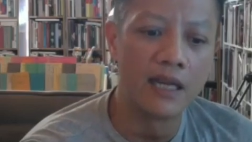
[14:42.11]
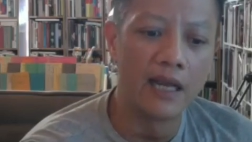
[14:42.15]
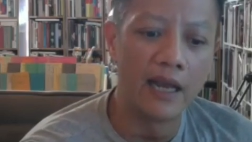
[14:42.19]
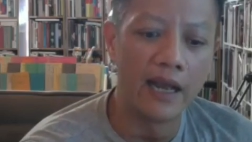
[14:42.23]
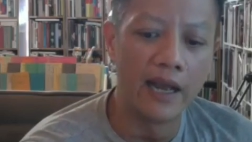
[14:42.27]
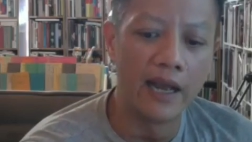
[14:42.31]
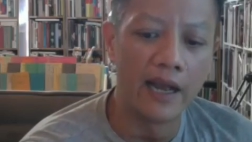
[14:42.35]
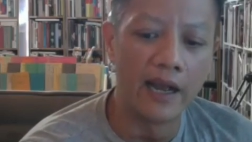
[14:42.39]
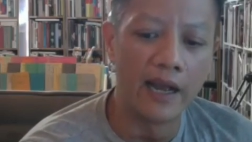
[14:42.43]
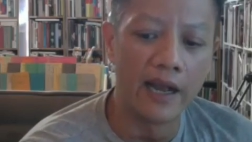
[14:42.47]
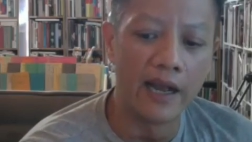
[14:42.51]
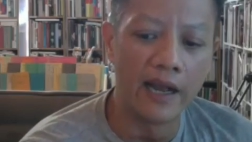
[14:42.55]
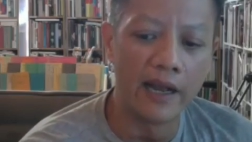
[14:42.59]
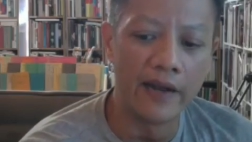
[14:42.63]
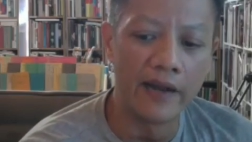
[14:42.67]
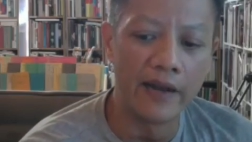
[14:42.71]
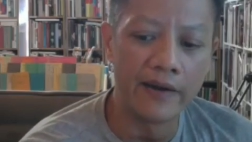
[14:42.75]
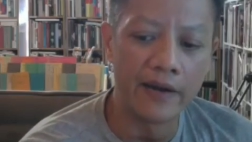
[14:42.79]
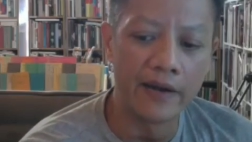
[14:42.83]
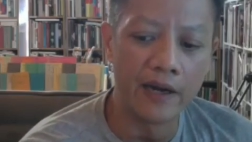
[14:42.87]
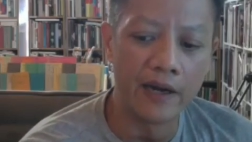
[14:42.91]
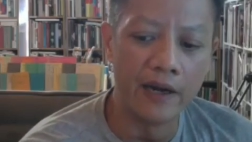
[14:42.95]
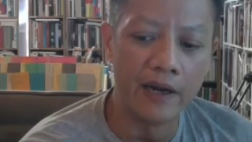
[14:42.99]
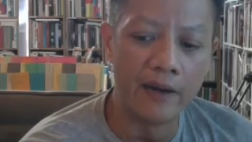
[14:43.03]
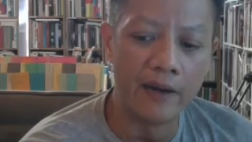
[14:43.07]

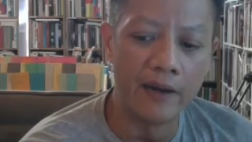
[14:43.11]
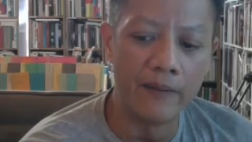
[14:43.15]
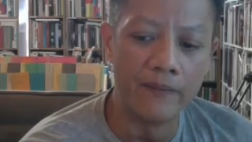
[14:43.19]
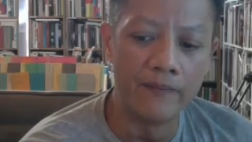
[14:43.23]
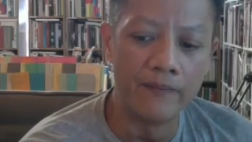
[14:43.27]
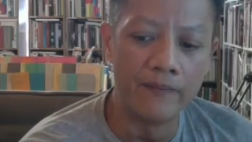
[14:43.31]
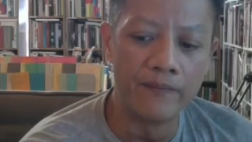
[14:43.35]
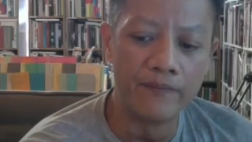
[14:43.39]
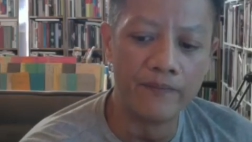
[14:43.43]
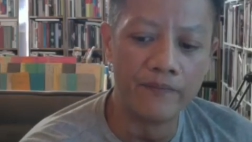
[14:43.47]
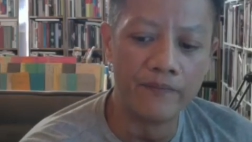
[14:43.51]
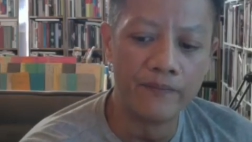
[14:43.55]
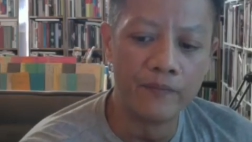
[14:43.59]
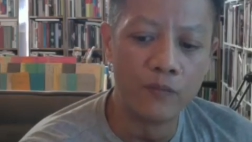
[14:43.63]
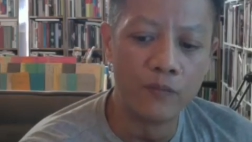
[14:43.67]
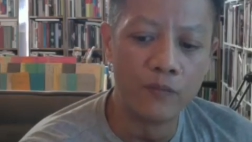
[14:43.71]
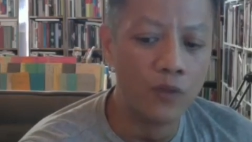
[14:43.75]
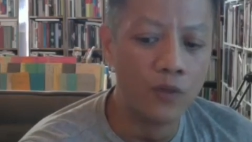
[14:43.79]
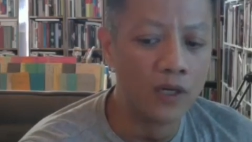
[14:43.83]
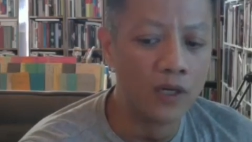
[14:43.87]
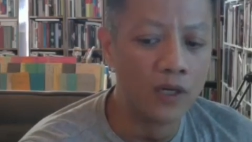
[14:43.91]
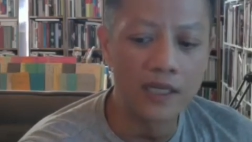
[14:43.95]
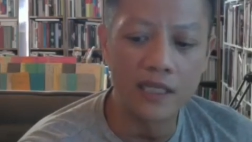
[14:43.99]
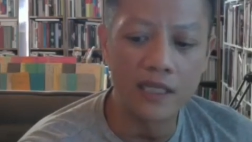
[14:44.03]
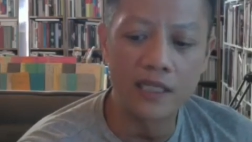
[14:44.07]
and um,
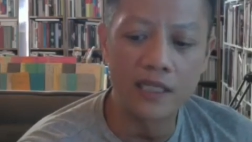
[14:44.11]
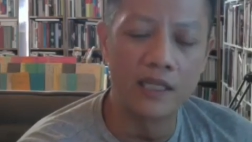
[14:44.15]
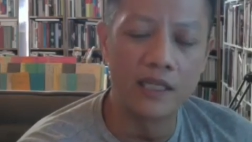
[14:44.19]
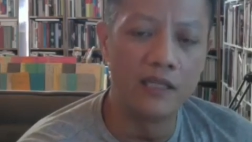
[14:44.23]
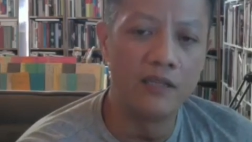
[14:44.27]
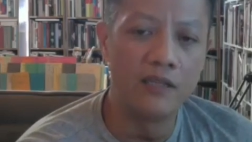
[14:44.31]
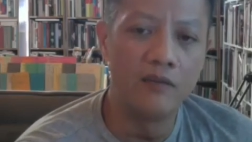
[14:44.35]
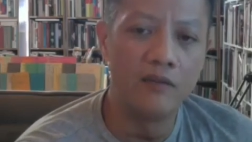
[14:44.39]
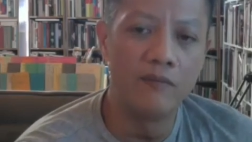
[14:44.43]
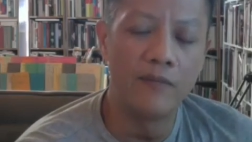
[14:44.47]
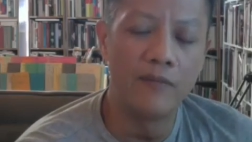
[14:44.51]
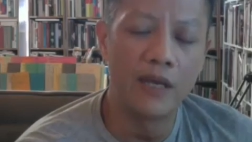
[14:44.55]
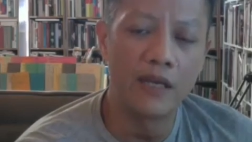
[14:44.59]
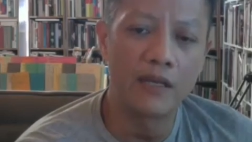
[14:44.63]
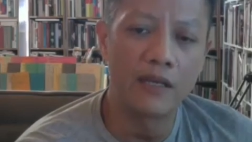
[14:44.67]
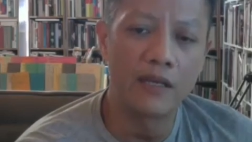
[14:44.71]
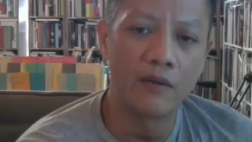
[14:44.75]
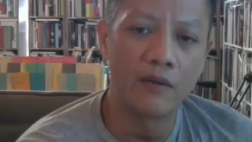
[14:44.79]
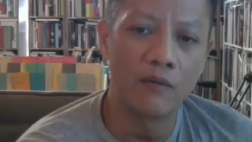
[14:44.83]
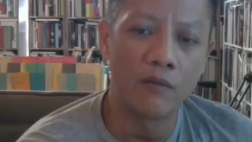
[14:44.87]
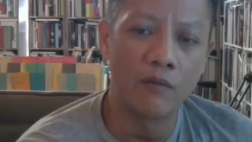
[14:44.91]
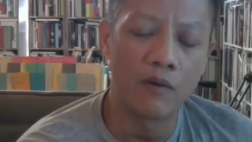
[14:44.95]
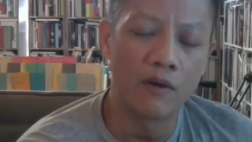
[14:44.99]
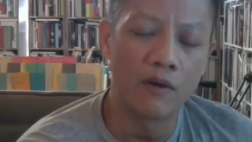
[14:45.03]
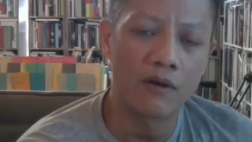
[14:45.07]
we'll continue
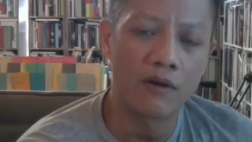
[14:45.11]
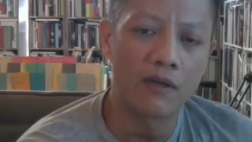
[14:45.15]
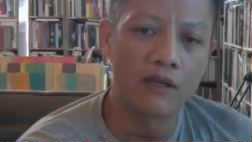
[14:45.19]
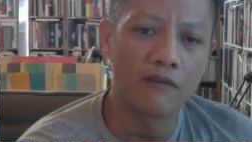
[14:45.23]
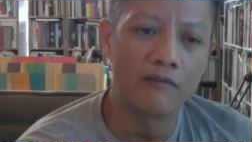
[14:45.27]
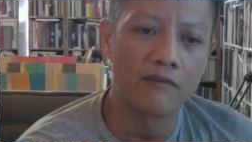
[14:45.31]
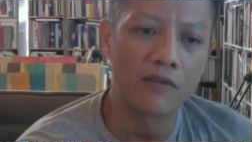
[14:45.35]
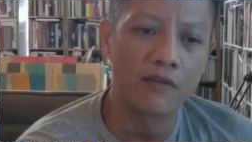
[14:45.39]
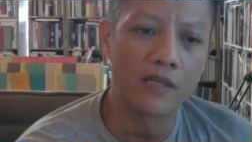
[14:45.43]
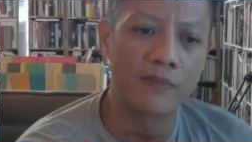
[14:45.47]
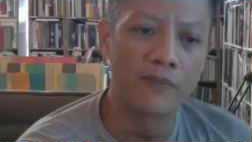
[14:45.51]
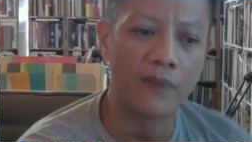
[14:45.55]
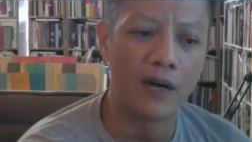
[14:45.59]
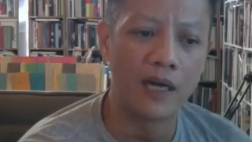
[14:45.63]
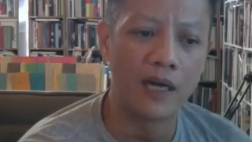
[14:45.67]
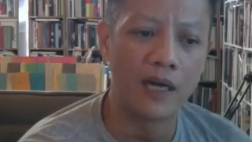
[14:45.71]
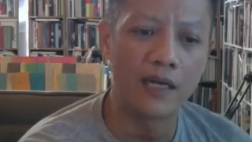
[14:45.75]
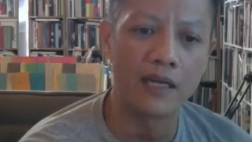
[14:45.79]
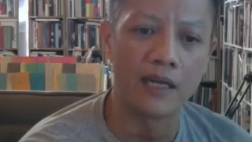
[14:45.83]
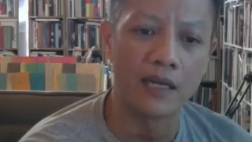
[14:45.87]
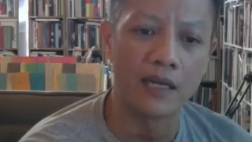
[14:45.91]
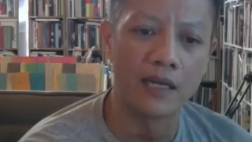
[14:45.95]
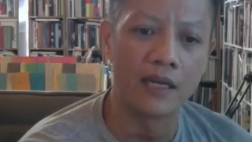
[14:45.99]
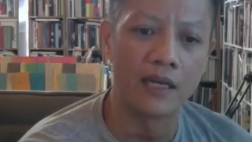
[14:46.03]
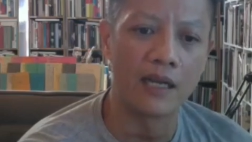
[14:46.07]
making work and
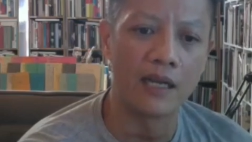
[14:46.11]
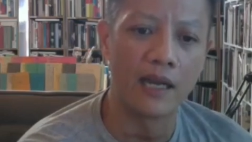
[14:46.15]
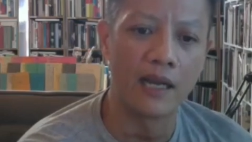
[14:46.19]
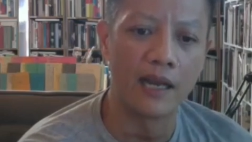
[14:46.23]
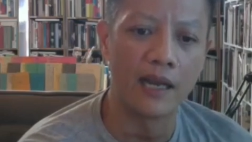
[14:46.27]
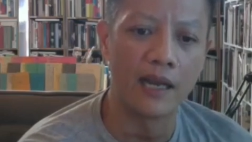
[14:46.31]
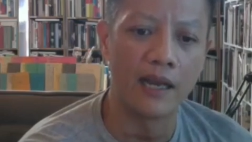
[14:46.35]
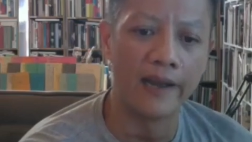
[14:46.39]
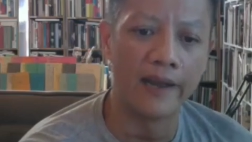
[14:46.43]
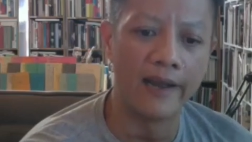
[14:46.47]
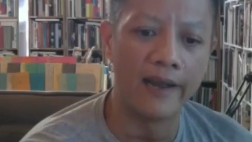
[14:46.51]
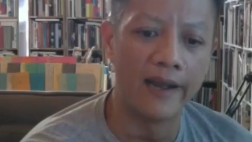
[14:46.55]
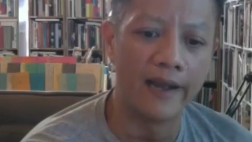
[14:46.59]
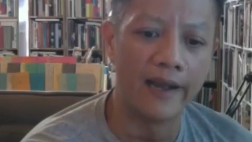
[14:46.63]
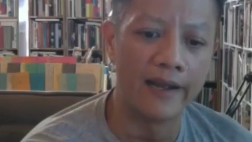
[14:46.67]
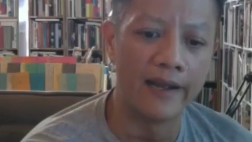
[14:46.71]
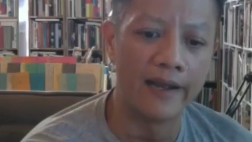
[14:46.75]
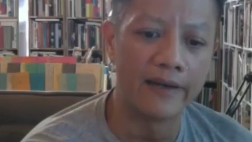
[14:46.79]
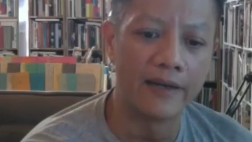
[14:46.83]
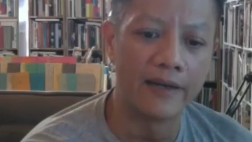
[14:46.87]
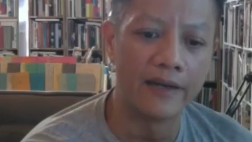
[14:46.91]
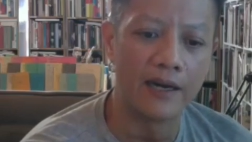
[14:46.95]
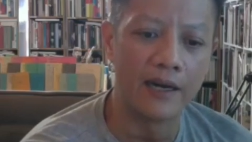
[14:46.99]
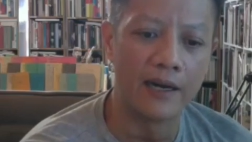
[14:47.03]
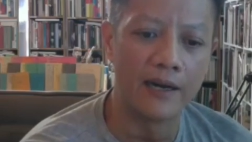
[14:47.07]
responding
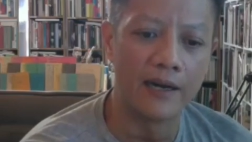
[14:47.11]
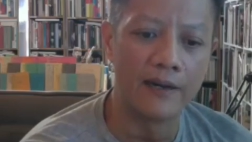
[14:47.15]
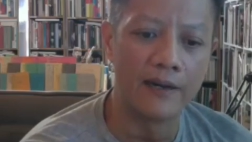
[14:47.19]
and uh,